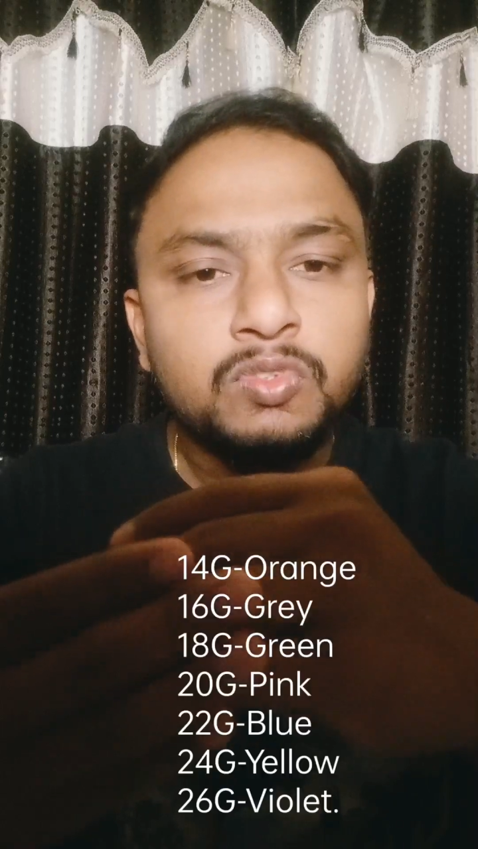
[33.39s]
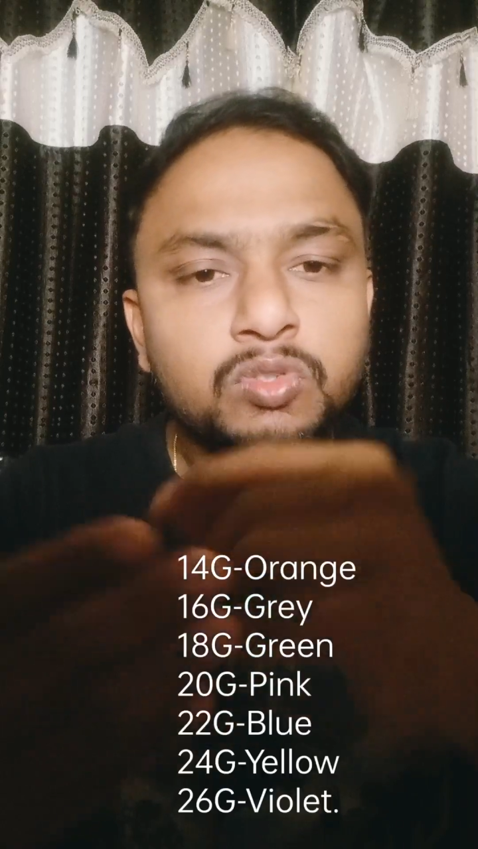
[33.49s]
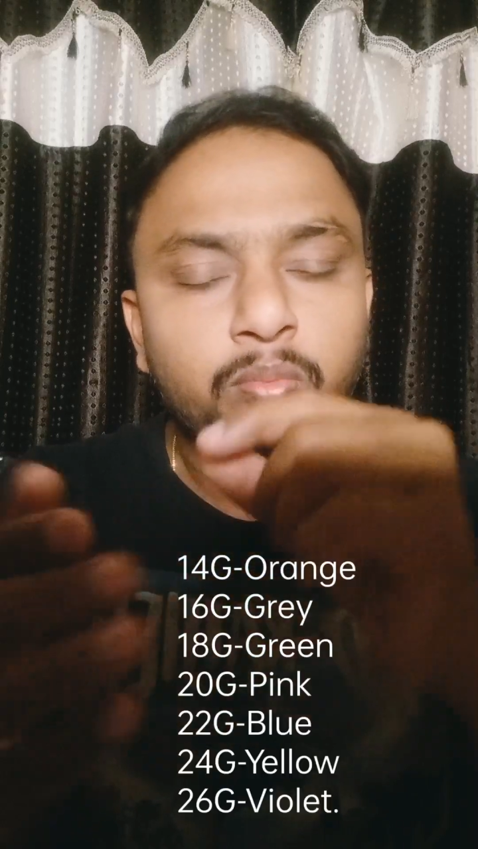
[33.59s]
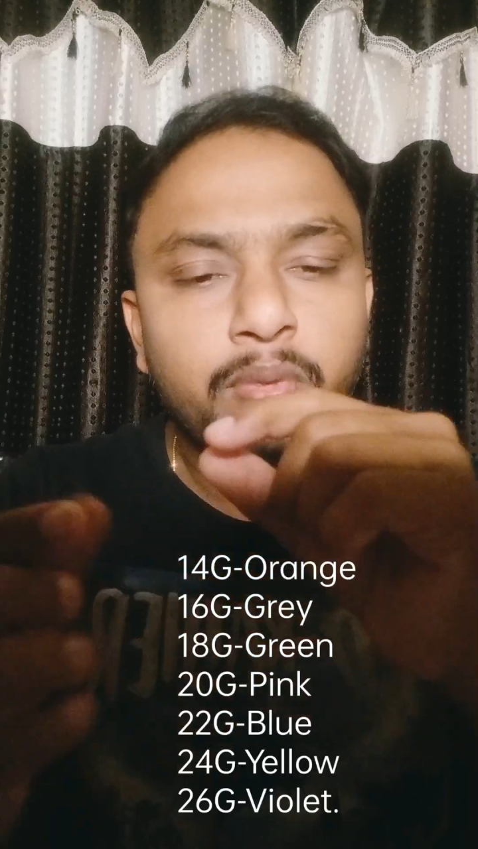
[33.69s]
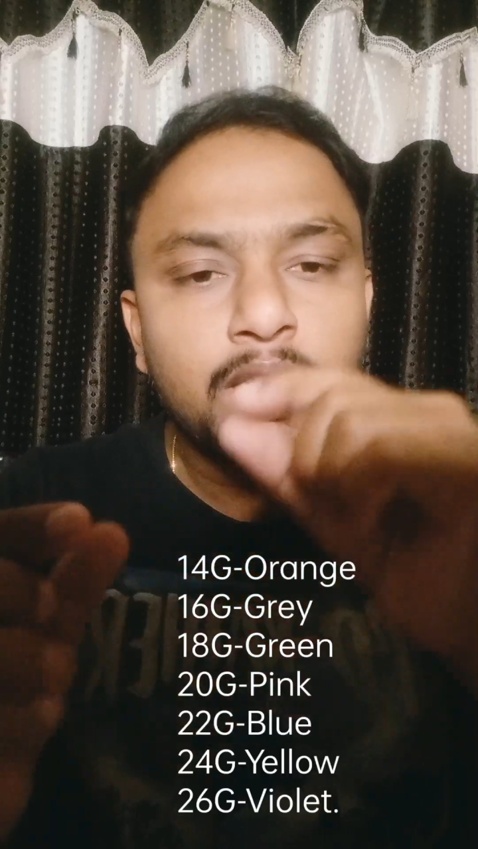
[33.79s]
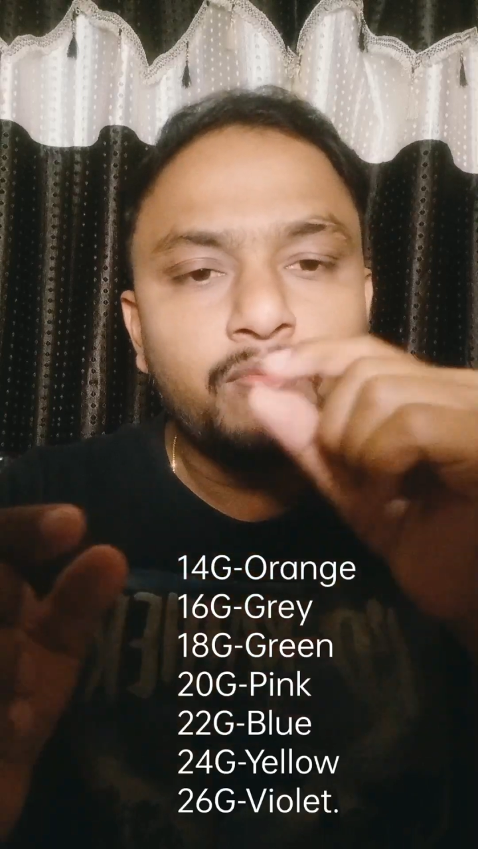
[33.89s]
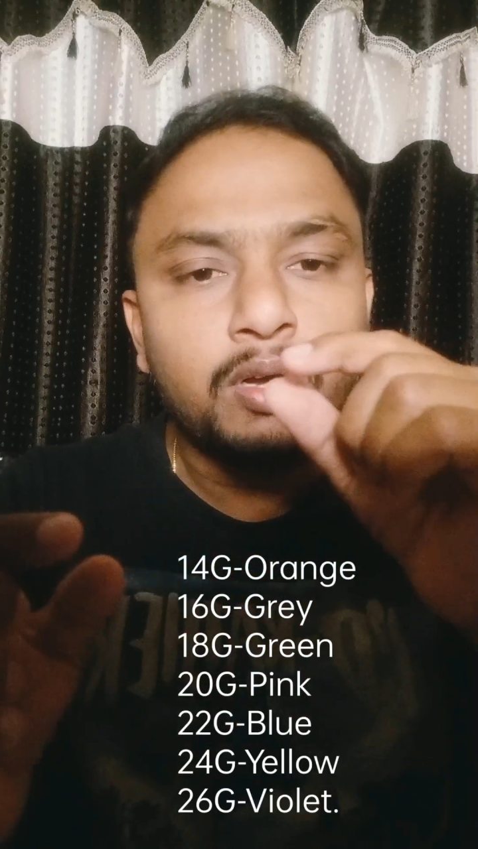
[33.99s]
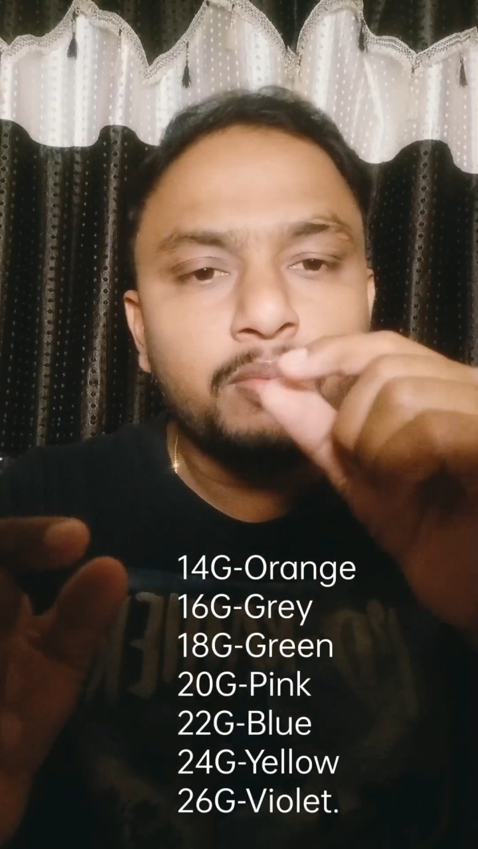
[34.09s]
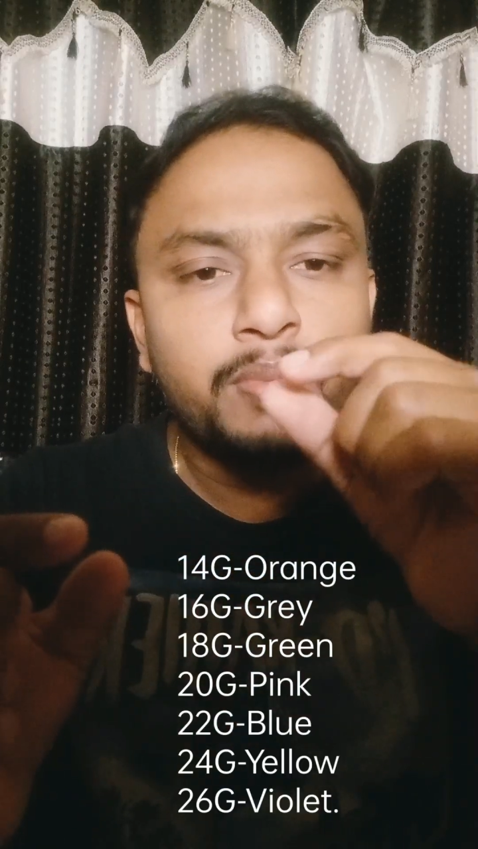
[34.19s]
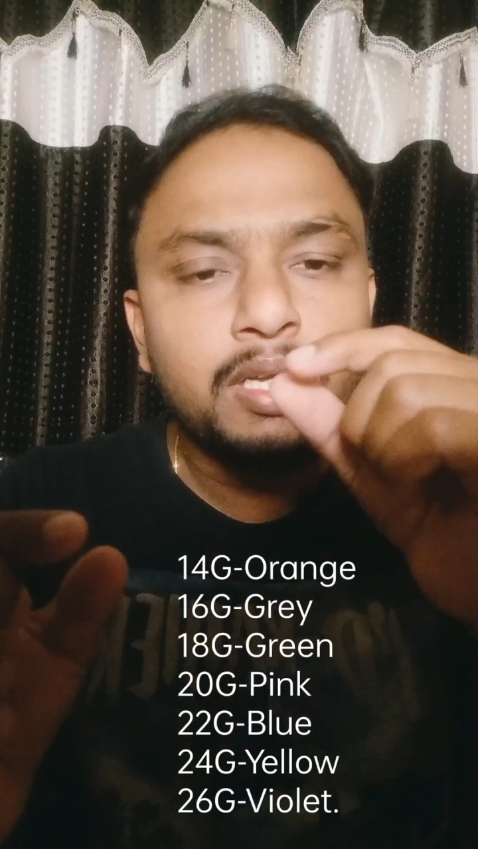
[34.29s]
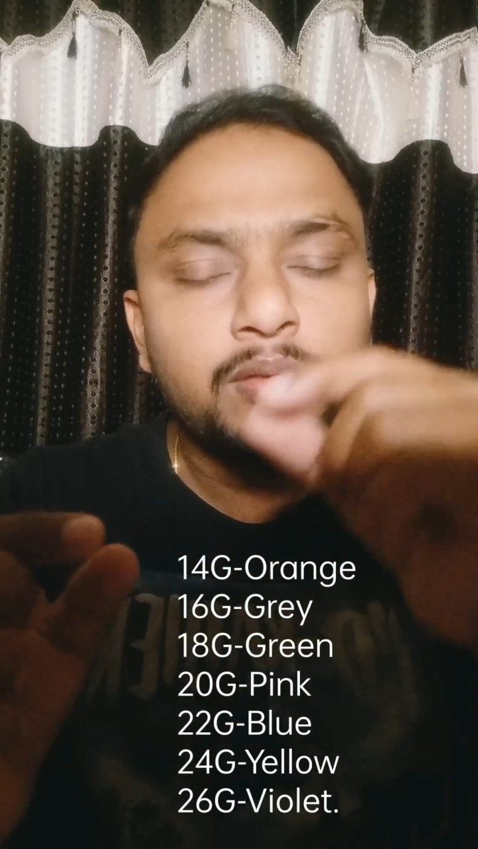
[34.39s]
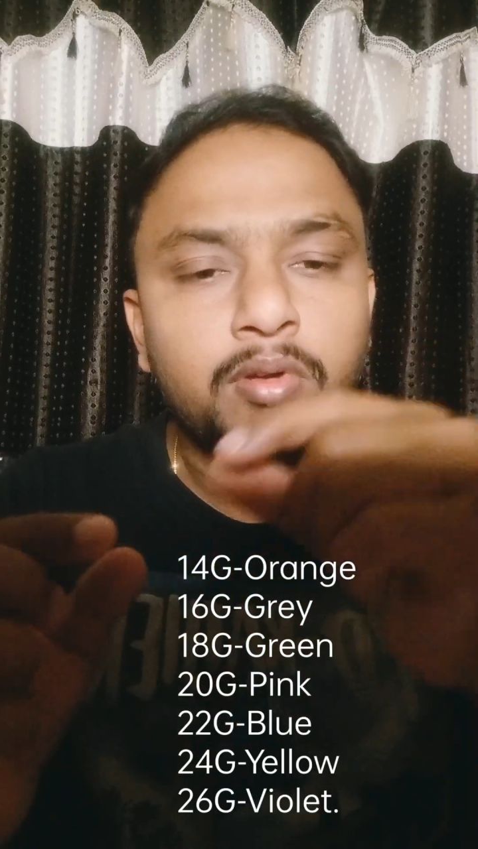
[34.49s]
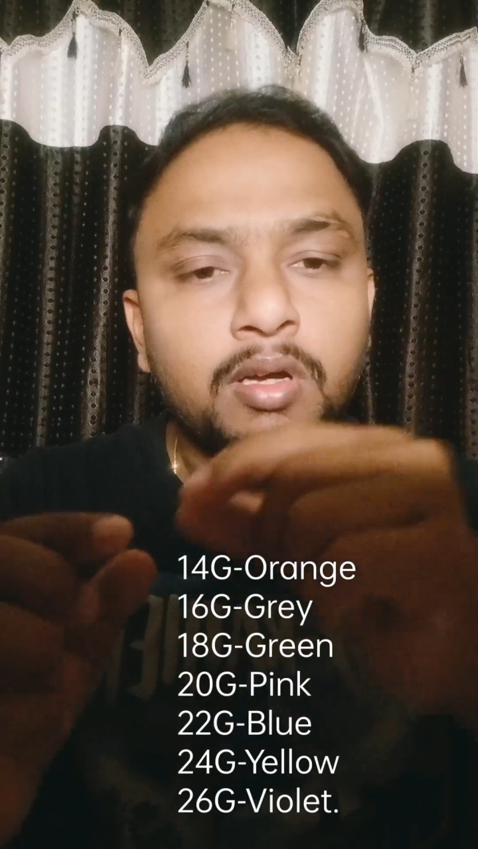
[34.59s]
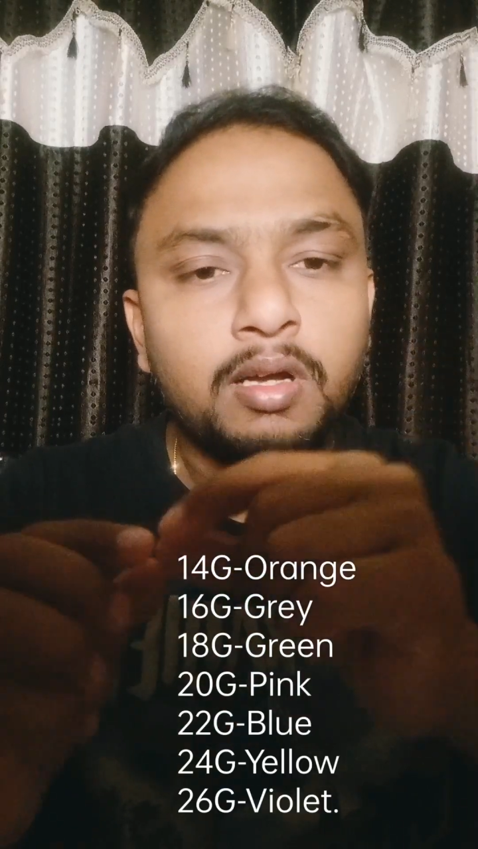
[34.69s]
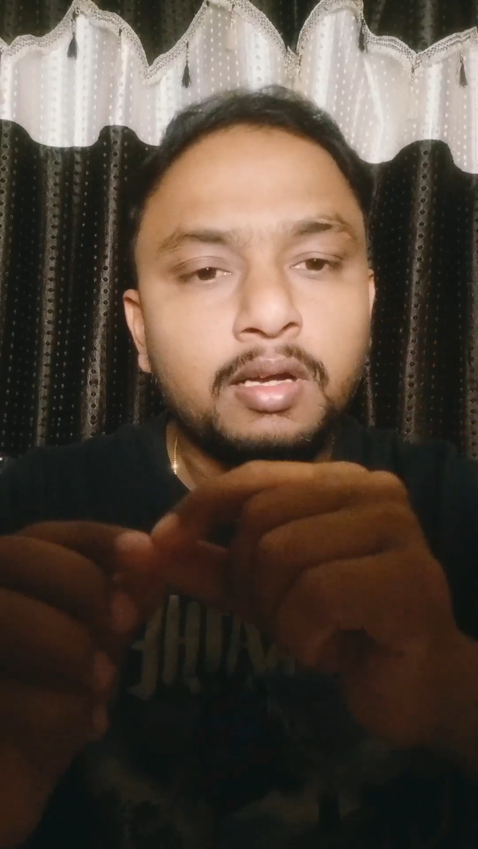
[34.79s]
so big one, big
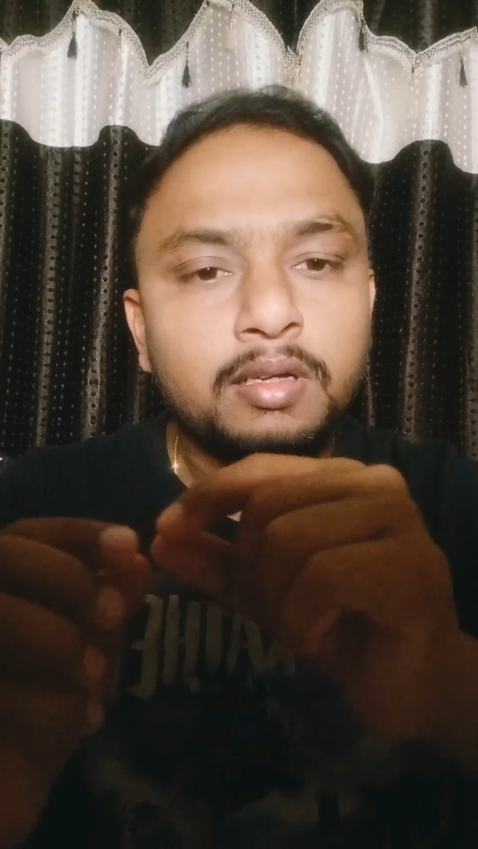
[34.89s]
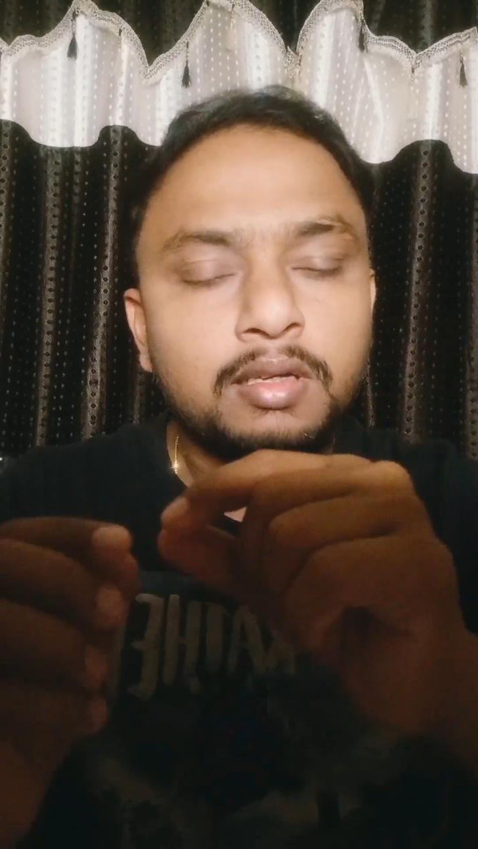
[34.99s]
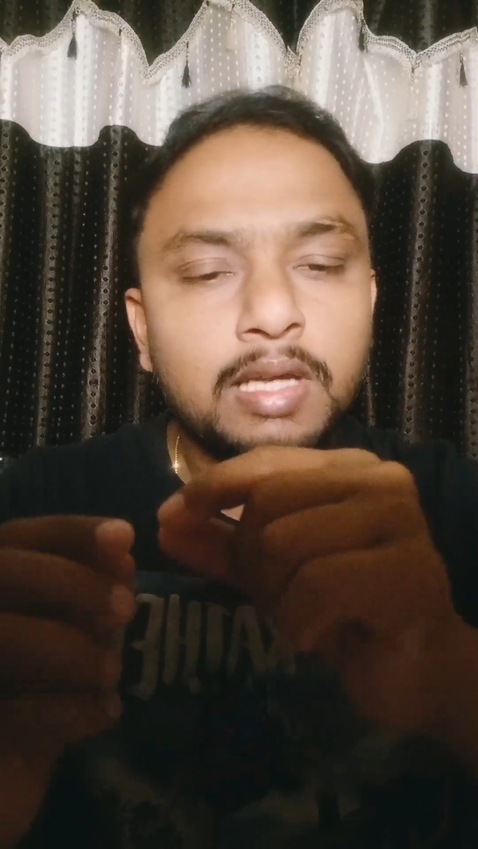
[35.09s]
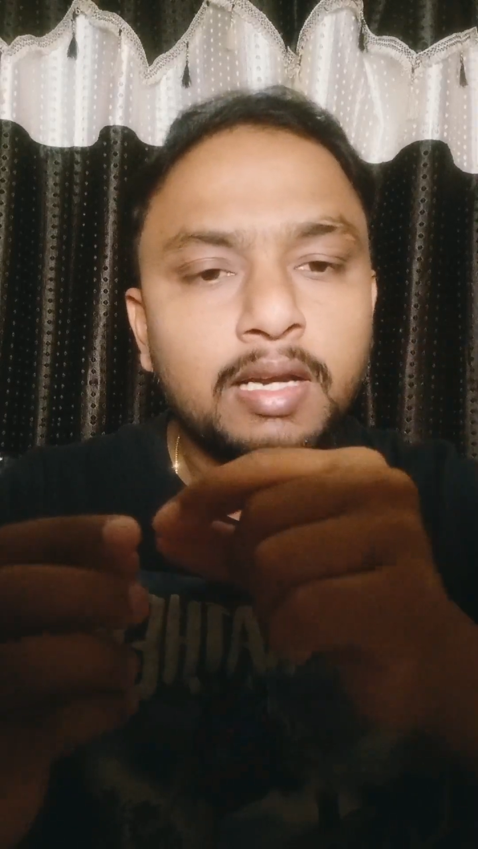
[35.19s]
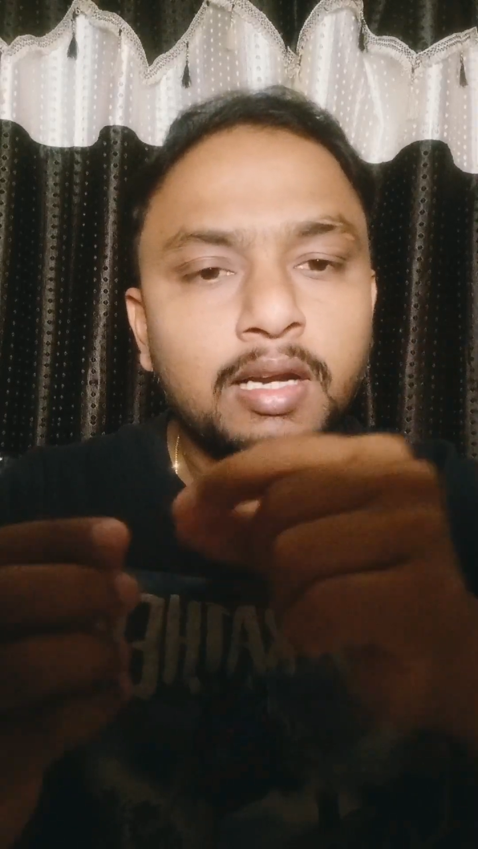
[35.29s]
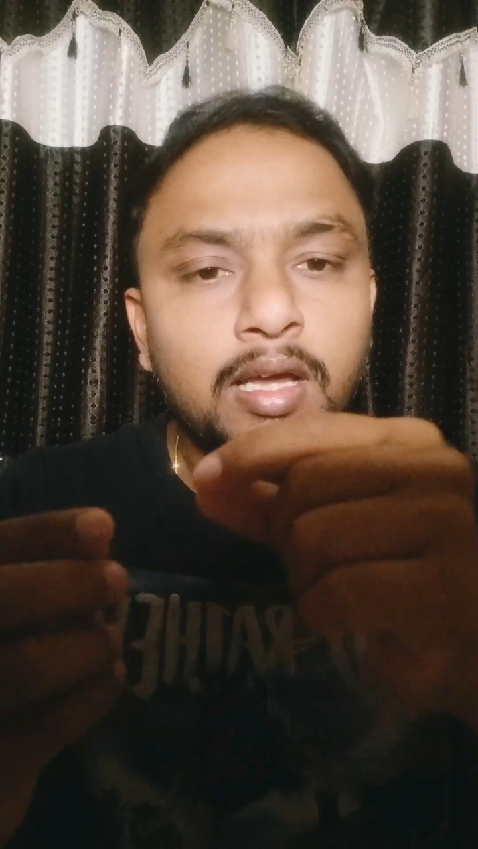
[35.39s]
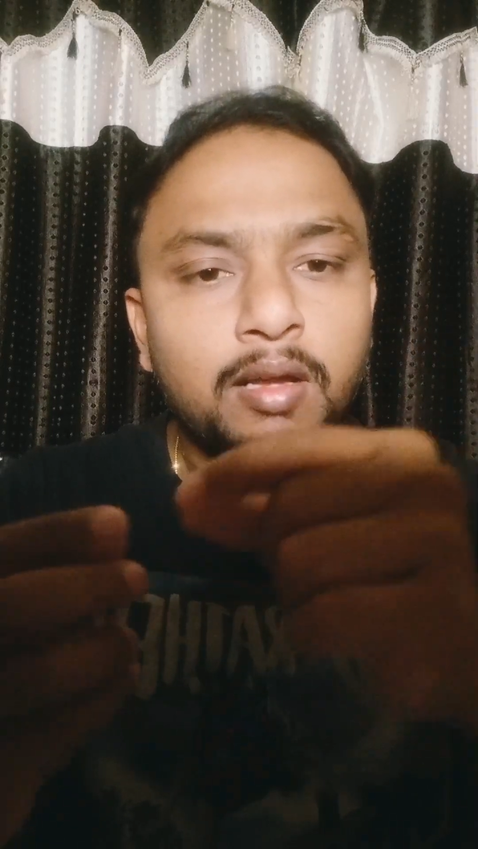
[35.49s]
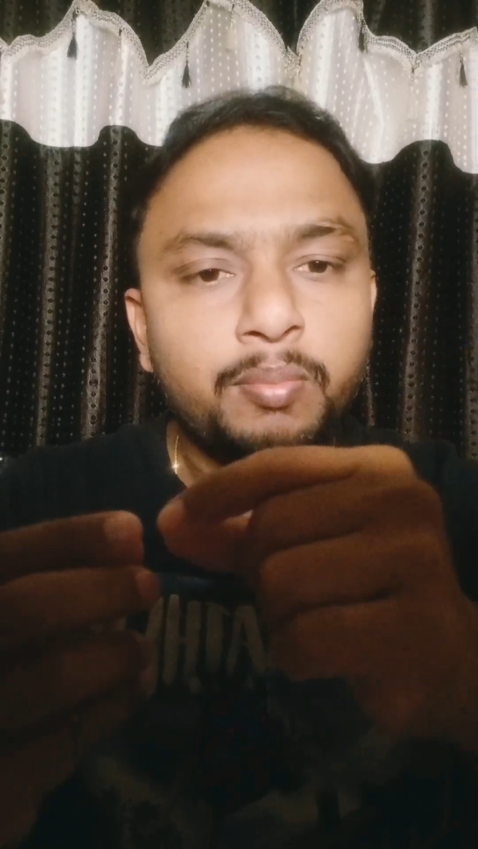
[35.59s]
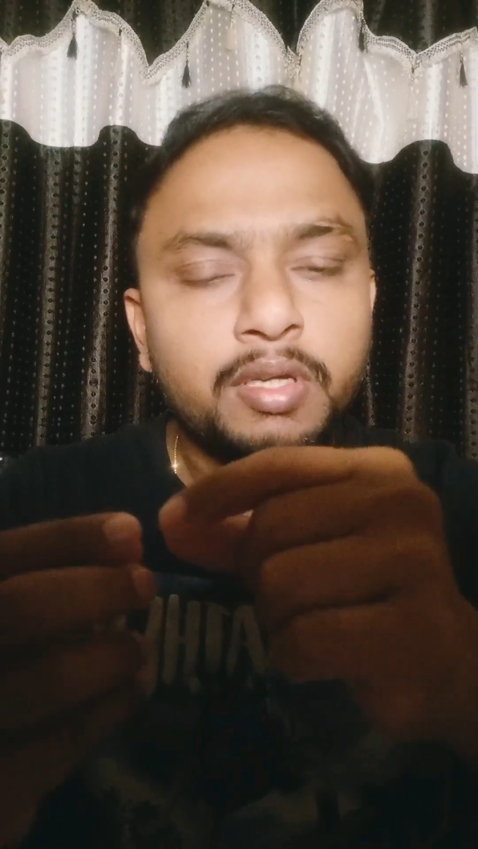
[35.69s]
cannula or